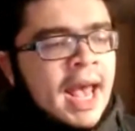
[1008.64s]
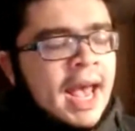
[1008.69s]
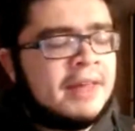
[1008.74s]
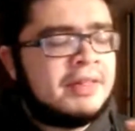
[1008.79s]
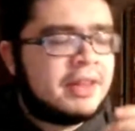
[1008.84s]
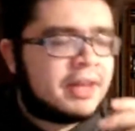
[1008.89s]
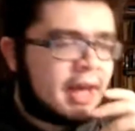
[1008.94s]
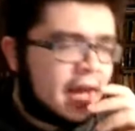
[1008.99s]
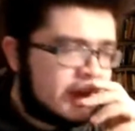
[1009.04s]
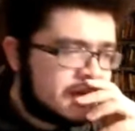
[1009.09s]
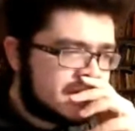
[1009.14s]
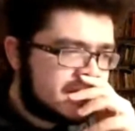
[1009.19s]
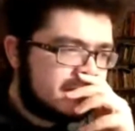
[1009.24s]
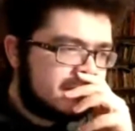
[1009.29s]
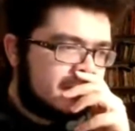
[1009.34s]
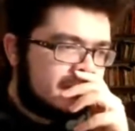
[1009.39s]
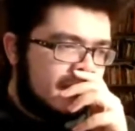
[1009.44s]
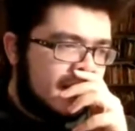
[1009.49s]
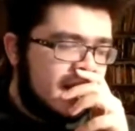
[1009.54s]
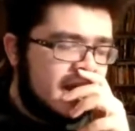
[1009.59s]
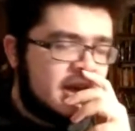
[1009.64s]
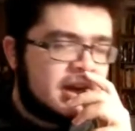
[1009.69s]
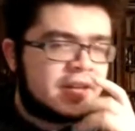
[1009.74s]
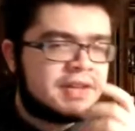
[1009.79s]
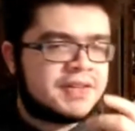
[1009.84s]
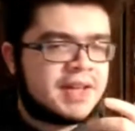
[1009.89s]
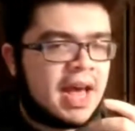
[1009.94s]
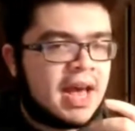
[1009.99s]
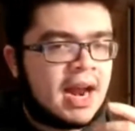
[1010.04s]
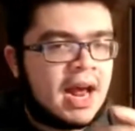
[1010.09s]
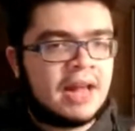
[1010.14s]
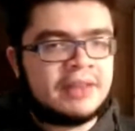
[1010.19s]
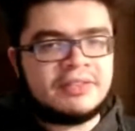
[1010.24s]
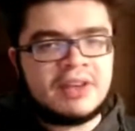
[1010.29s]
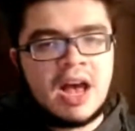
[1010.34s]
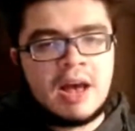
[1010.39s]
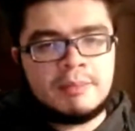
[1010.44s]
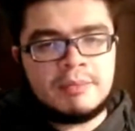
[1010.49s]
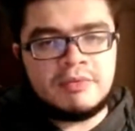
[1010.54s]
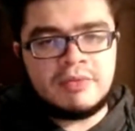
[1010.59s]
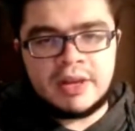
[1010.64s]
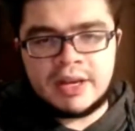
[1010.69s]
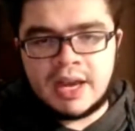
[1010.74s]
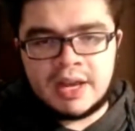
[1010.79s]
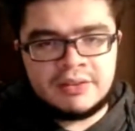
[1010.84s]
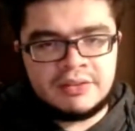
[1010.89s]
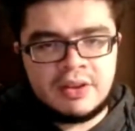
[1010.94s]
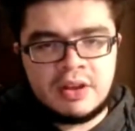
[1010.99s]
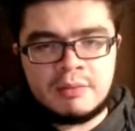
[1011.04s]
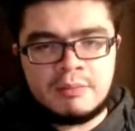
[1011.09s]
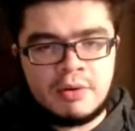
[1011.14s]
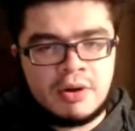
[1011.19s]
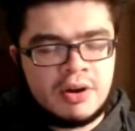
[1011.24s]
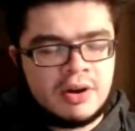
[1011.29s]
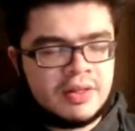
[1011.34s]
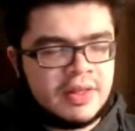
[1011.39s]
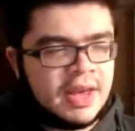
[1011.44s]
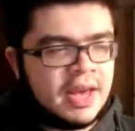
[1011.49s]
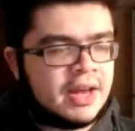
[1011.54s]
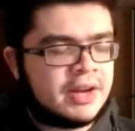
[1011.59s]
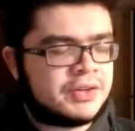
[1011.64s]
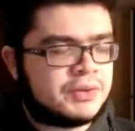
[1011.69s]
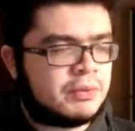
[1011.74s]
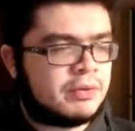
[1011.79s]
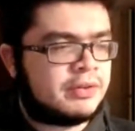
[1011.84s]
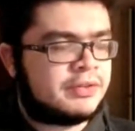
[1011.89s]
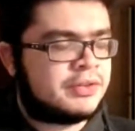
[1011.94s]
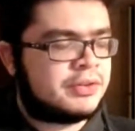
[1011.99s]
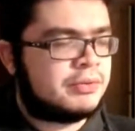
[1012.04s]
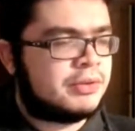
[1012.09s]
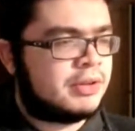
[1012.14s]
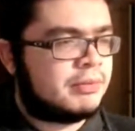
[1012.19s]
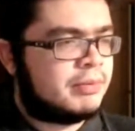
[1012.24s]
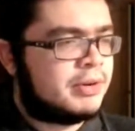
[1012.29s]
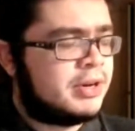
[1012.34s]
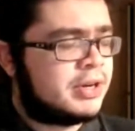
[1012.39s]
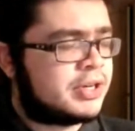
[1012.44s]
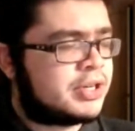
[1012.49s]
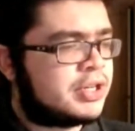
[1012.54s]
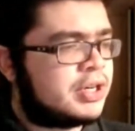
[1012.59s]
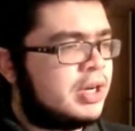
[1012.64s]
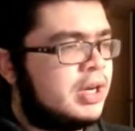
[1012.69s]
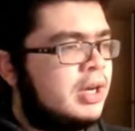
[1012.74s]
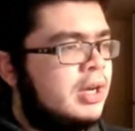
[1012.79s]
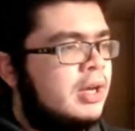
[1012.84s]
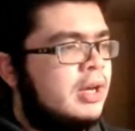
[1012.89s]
And the case to be made is that on top of, like I said, burn in the hand is worth two in the bush,